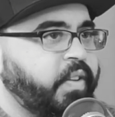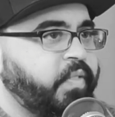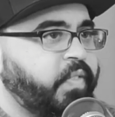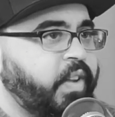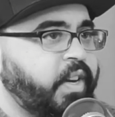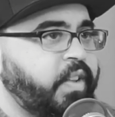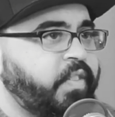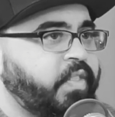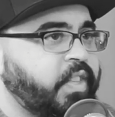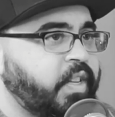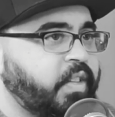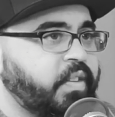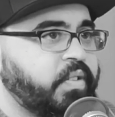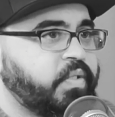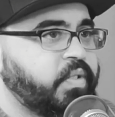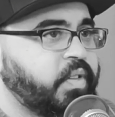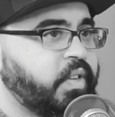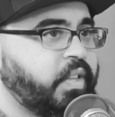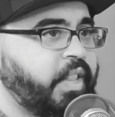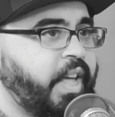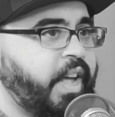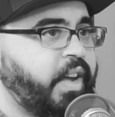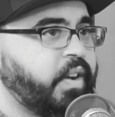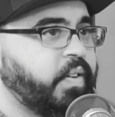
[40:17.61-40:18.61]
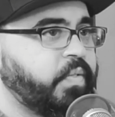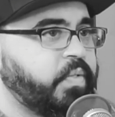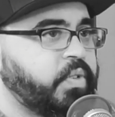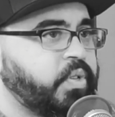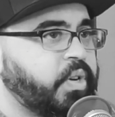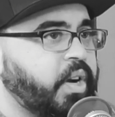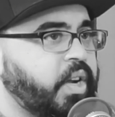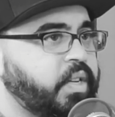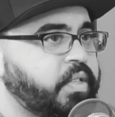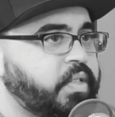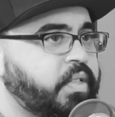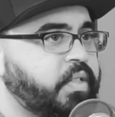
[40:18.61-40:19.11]
If anything, there's a lack of
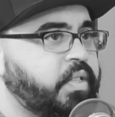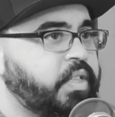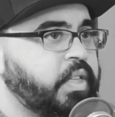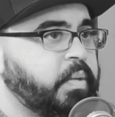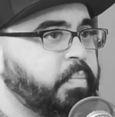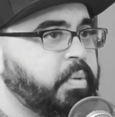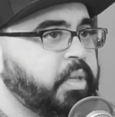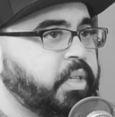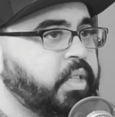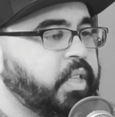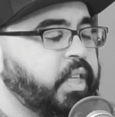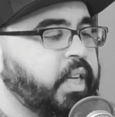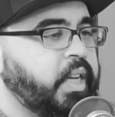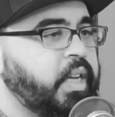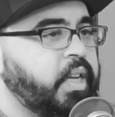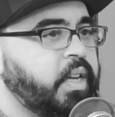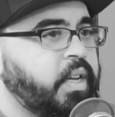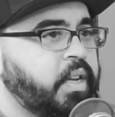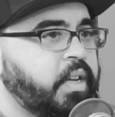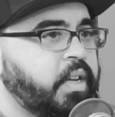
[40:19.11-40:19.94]
trust typically. Yeah.